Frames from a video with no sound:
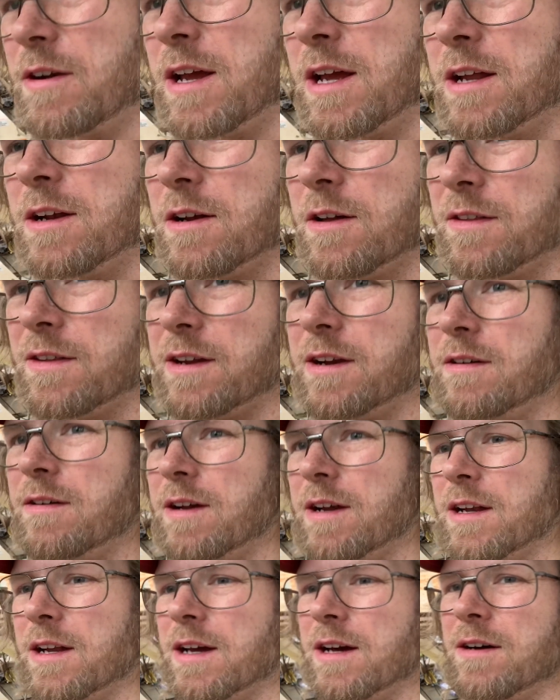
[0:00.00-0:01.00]
head on there
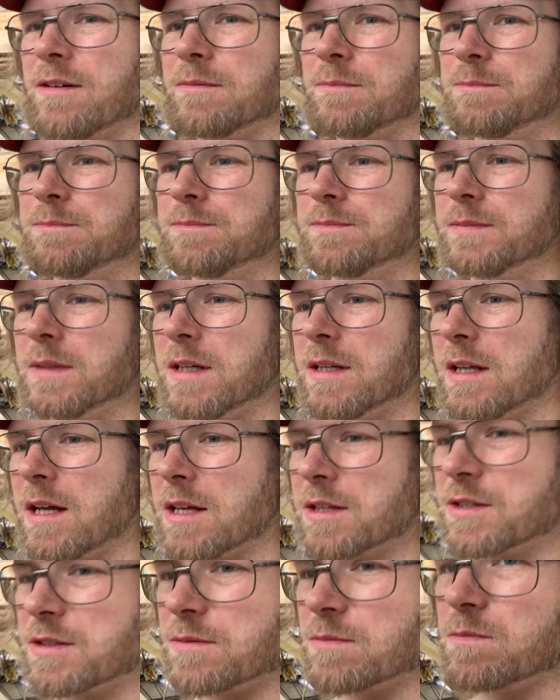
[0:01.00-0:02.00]
right now.
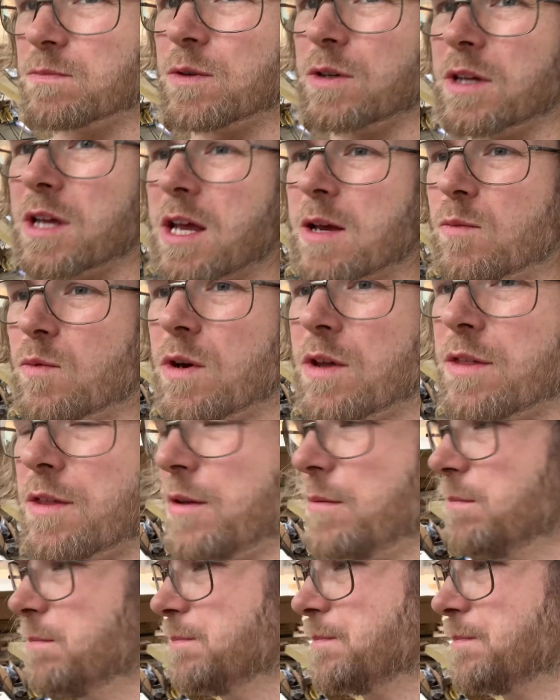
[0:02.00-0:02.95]
That's what came with it.